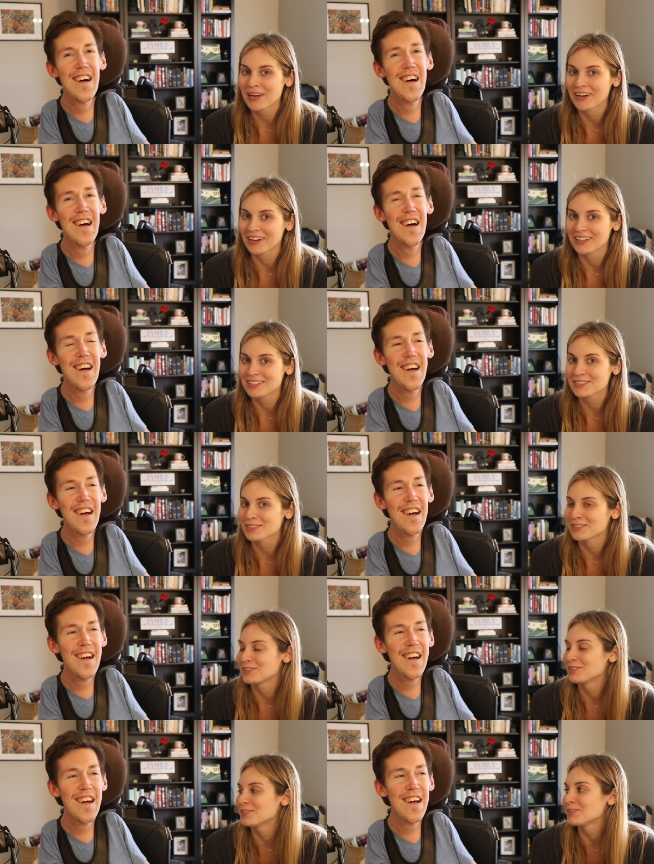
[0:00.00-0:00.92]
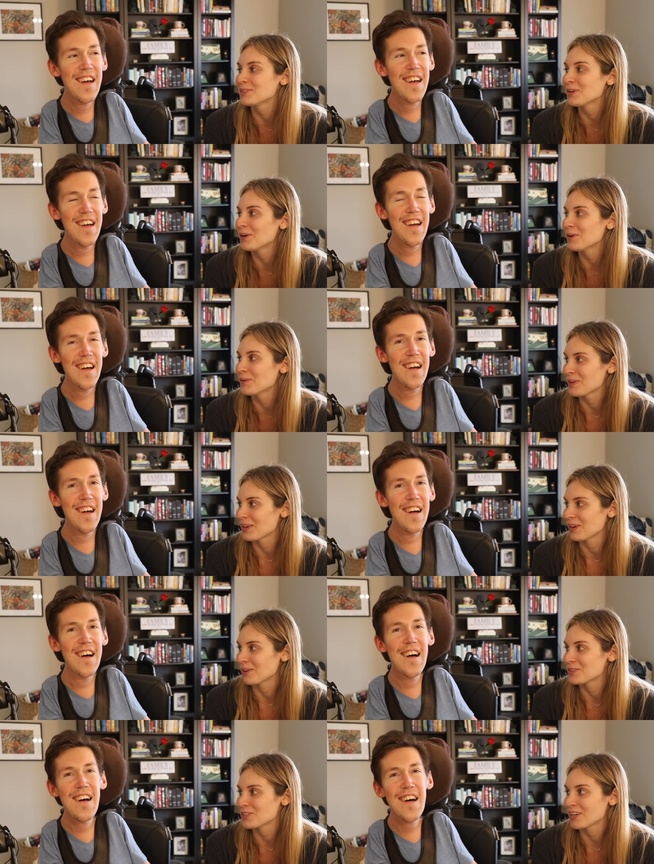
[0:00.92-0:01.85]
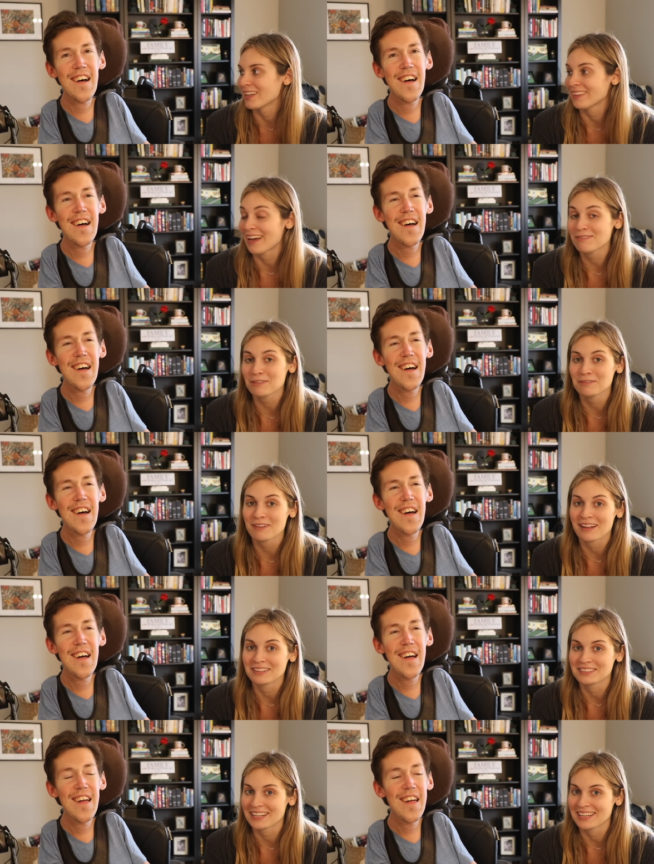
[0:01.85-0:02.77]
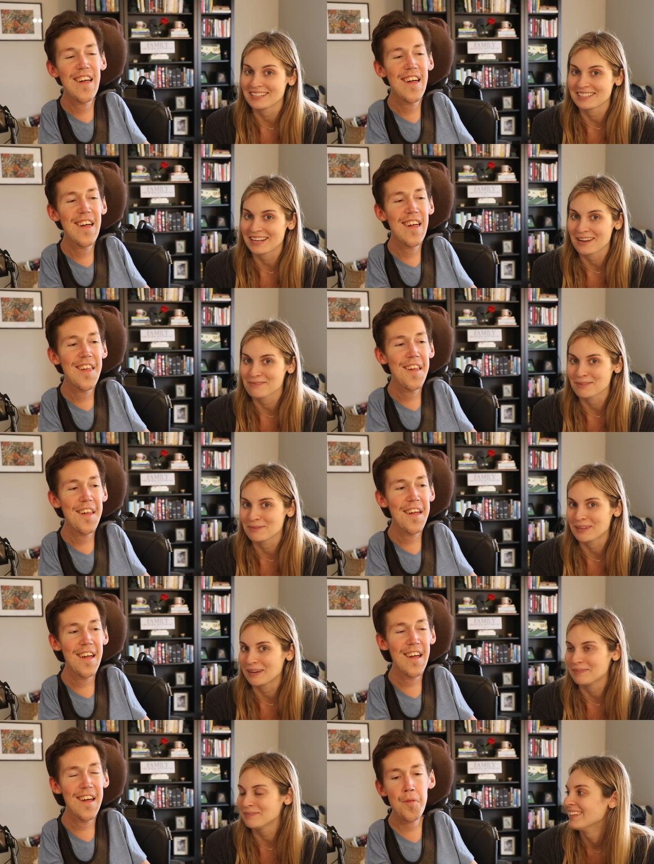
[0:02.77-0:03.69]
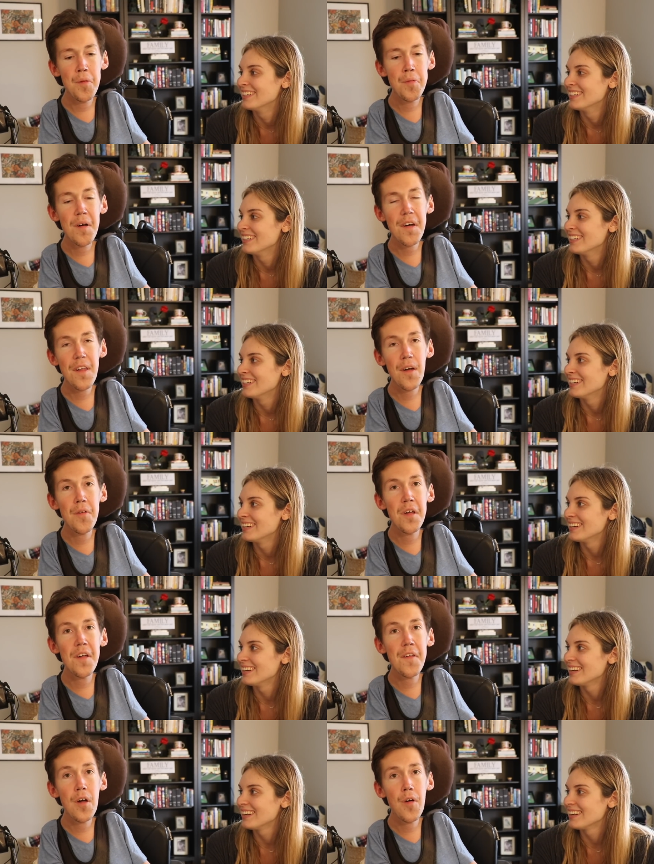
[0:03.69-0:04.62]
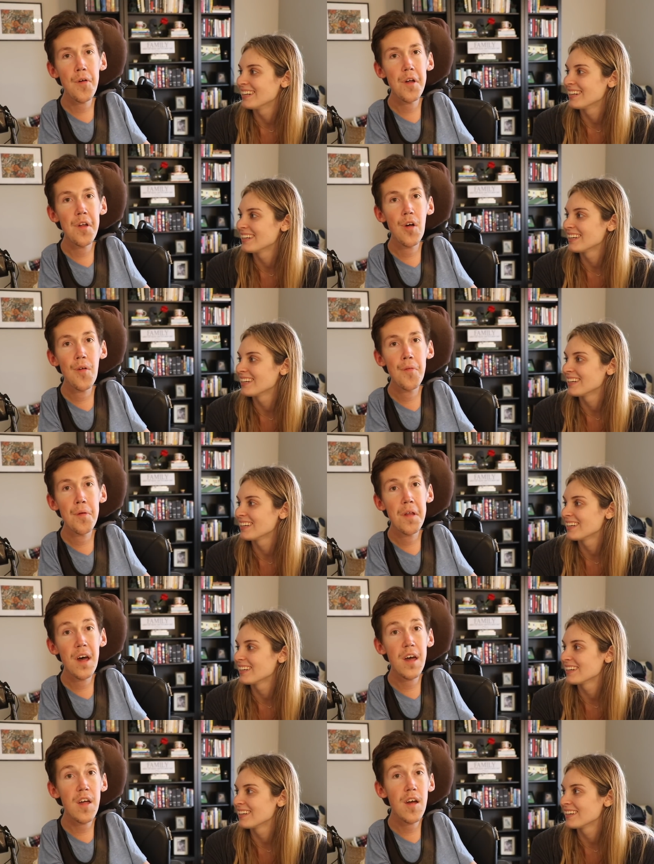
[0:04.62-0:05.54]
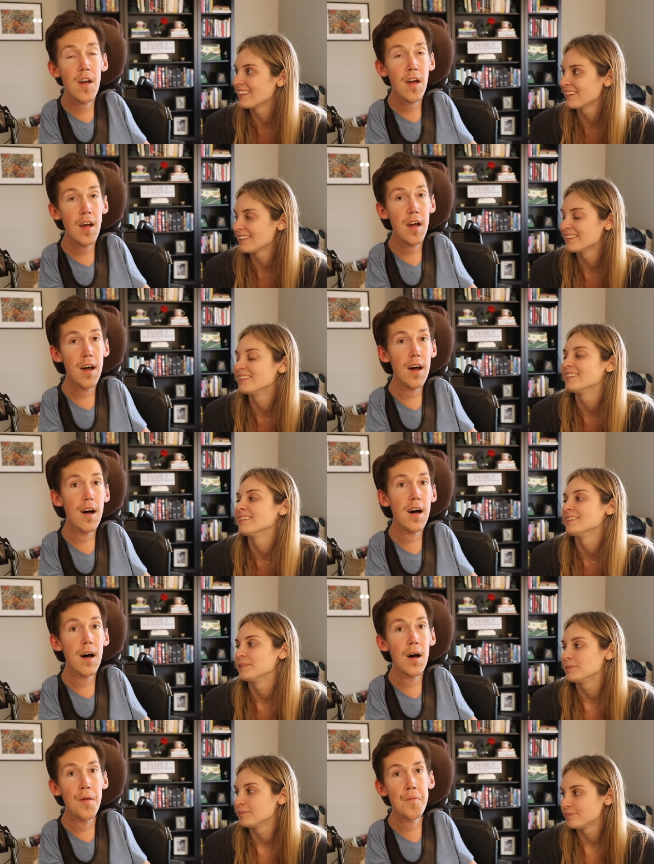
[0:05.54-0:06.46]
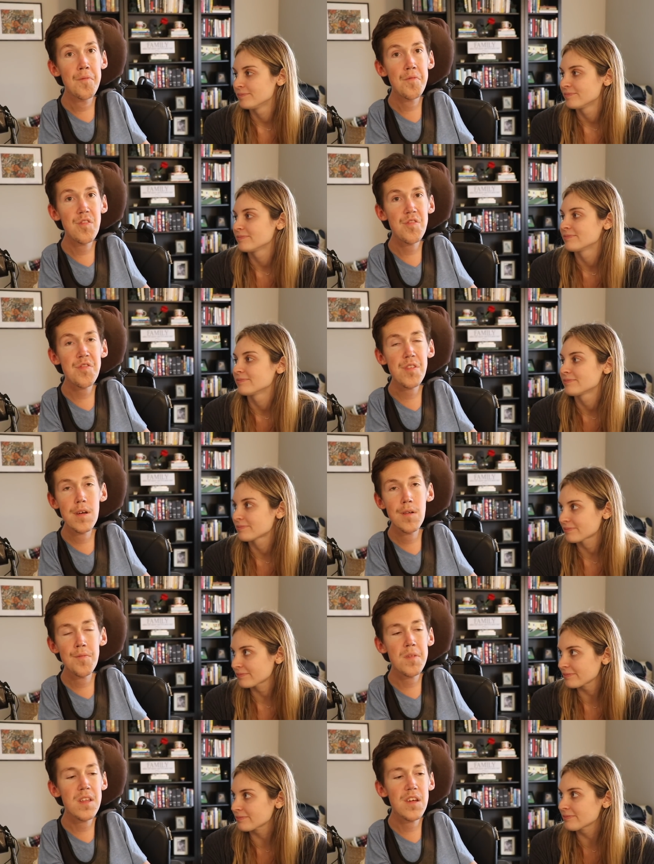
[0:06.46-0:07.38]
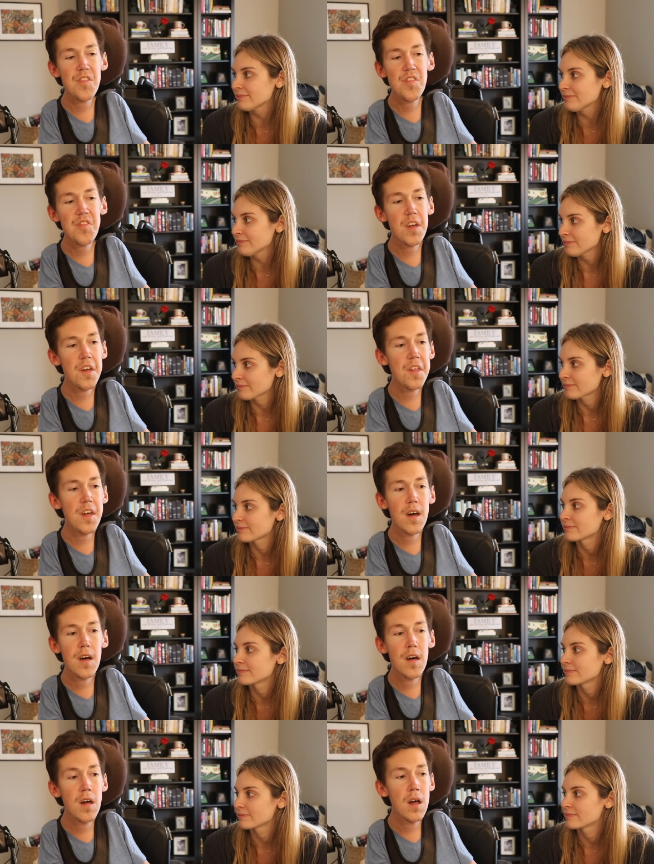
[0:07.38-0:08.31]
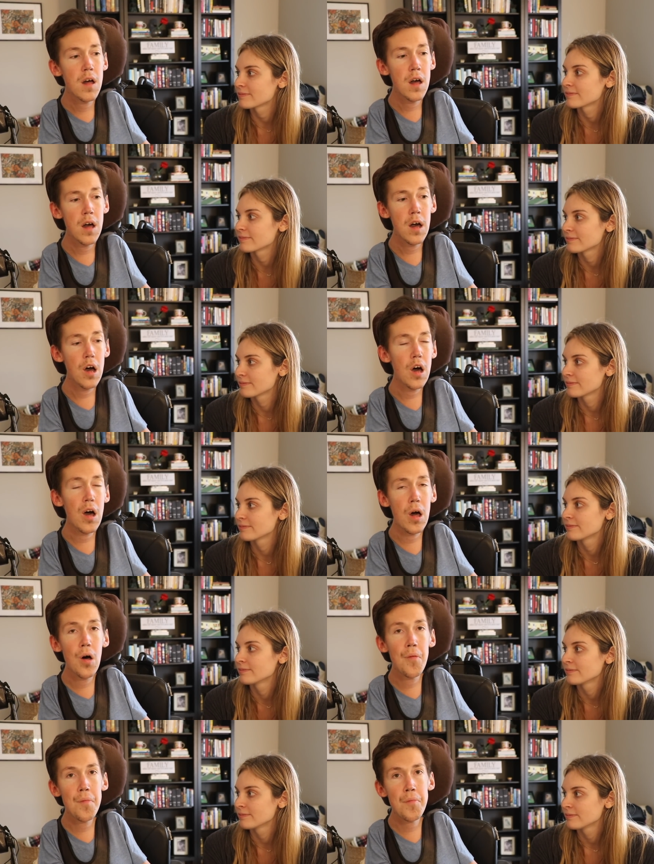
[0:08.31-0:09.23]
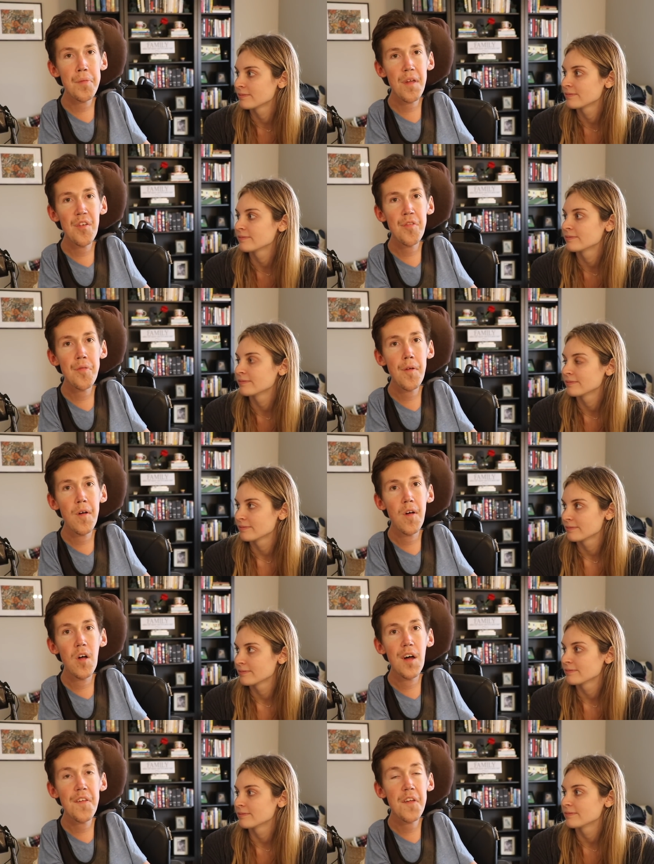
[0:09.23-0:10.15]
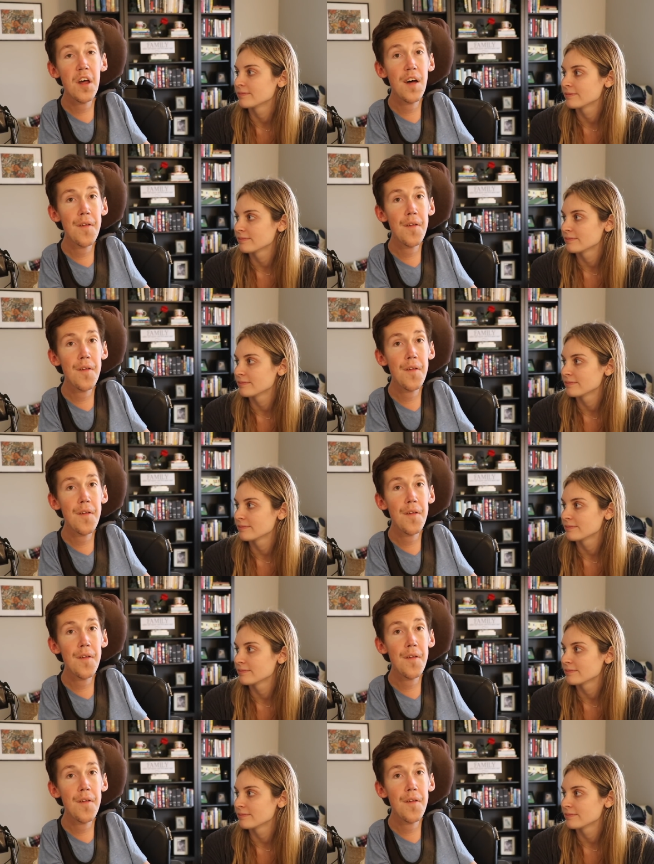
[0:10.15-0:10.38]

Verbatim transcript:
Speaker 1: parents. So cute. She got that for Valentine's Day from them. We put Chloe
Speaker 2: in the crate overnight um, just to, because it's like a, a place for her. I think